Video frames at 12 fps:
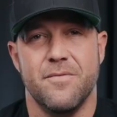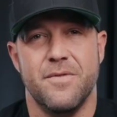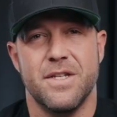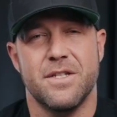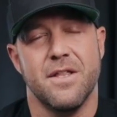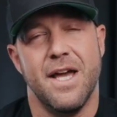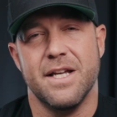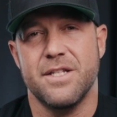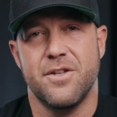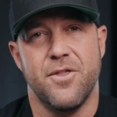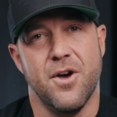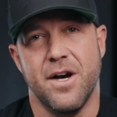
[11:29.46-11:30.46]
this
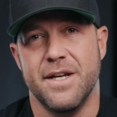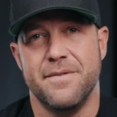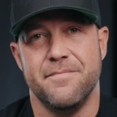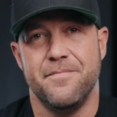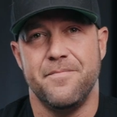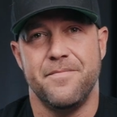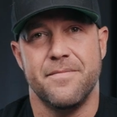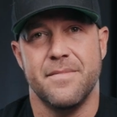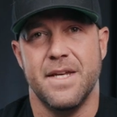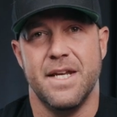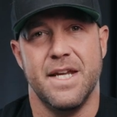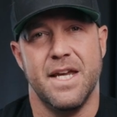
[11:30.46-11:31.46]
last thought,
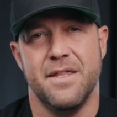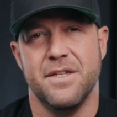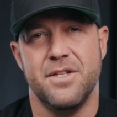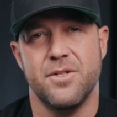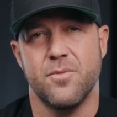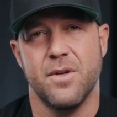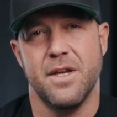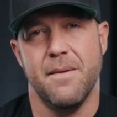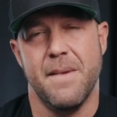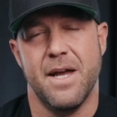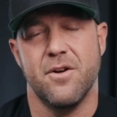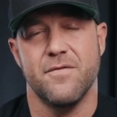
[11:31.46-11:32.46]
and again, this is really a
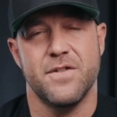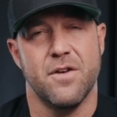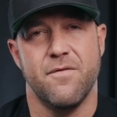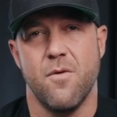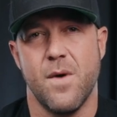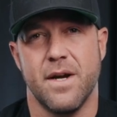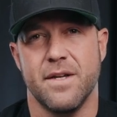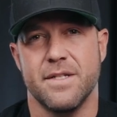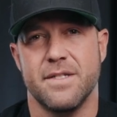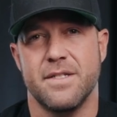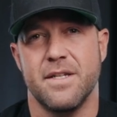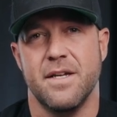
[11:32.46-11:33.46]
matter of
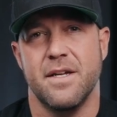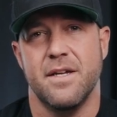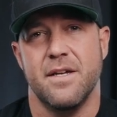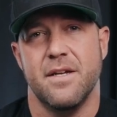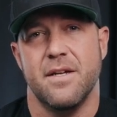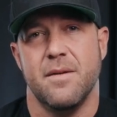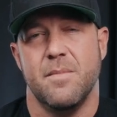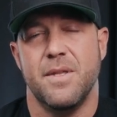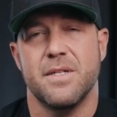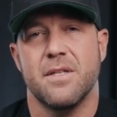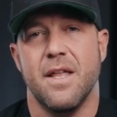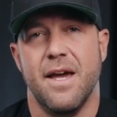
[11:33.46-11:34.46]
self-awareness, but
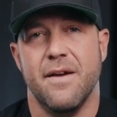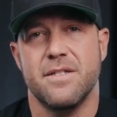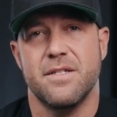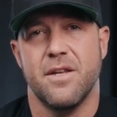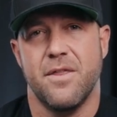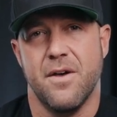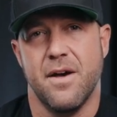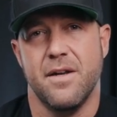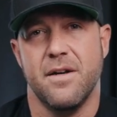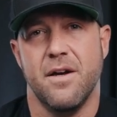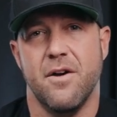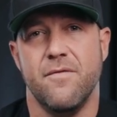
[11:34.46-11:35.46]
this last
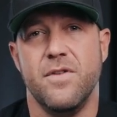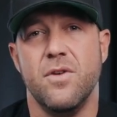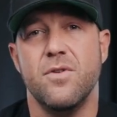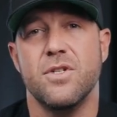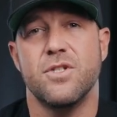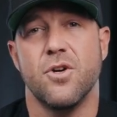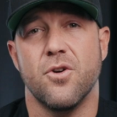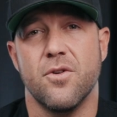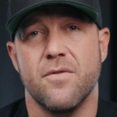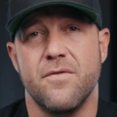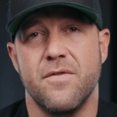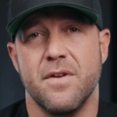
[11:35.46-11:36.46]
thought of you
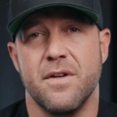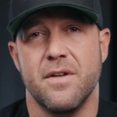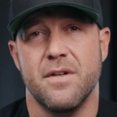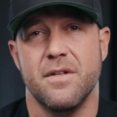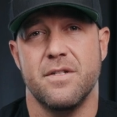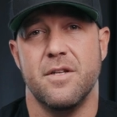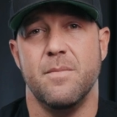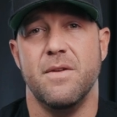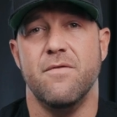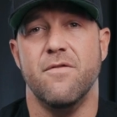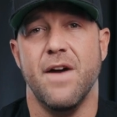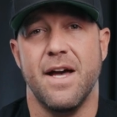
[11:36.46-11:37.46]
deserve to be
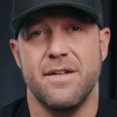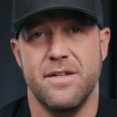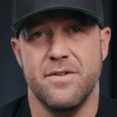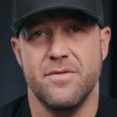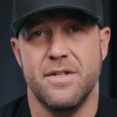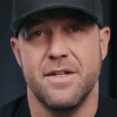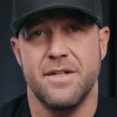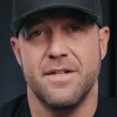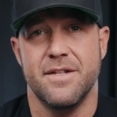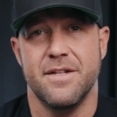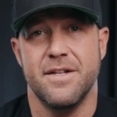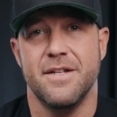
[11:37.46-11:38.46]
valued,
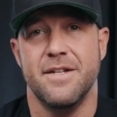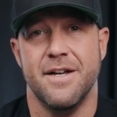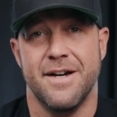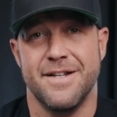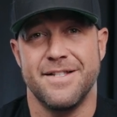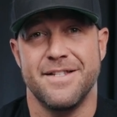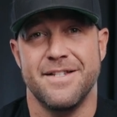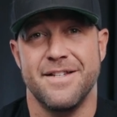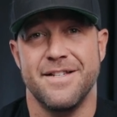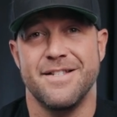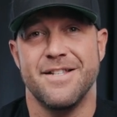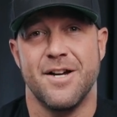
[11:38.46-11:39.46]
not
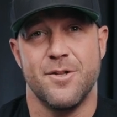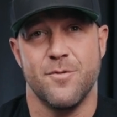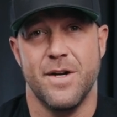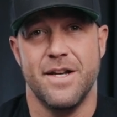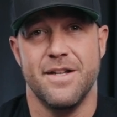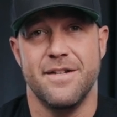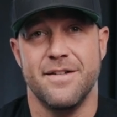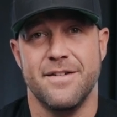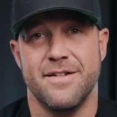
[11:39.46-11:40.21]
tolerated.